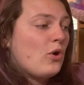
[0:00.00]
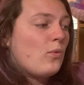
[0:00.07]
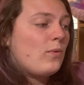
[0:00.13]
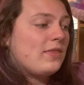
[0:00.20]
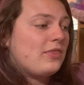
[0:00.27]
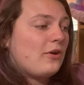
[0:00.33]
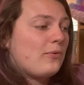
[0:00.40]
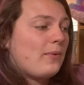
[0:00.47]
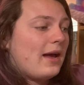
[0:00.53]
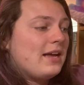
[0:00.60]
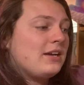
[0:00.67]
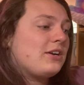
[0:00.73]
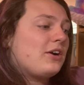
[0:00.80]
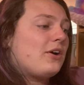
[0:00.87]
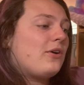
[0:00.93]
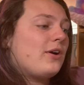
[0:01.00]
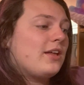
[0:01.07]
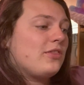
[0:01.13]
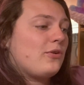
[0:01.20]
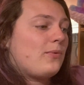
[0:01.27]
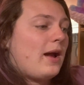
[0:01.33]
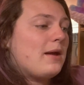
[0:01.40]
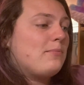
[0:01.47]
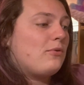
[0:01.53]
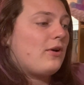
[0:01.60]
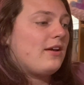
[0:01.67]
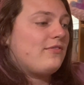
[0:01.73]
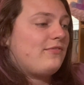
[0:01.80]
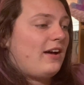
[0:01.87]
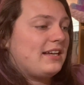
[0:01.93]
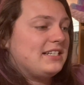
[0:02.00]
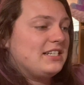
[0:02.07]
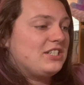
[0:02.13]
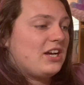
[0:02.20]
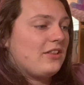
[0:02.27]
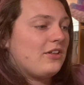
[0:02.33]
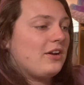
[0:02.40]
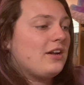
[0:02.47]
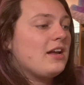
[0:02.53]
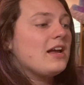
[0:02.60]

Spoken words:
When the right girl and the right boy find each other,